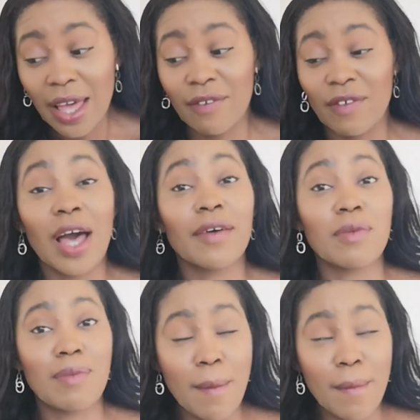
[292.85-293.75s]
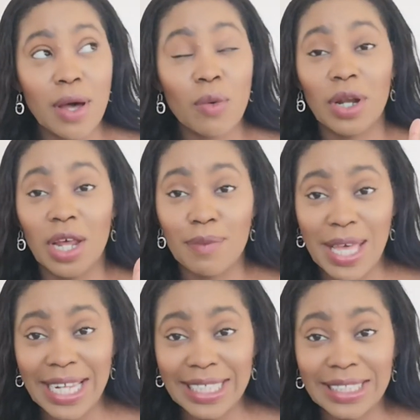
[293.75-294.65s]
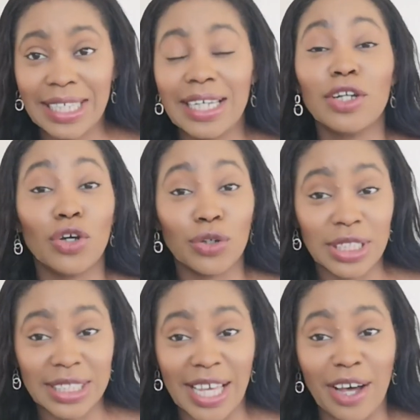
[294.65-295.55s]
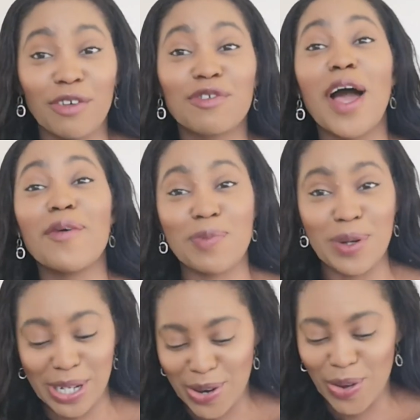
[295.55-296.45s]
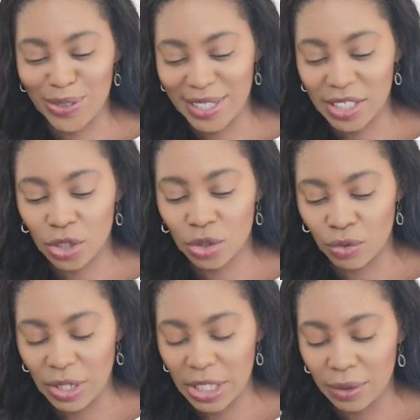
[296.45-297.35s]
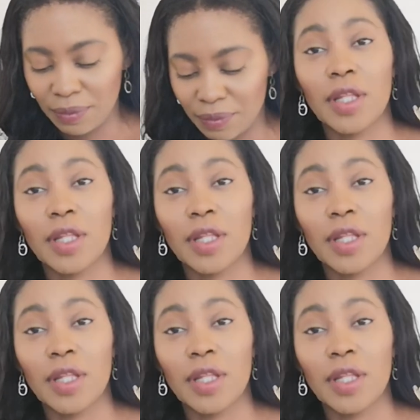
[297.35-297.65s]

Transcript: If I remember when I'm editing, note to self, I will put it on this screen.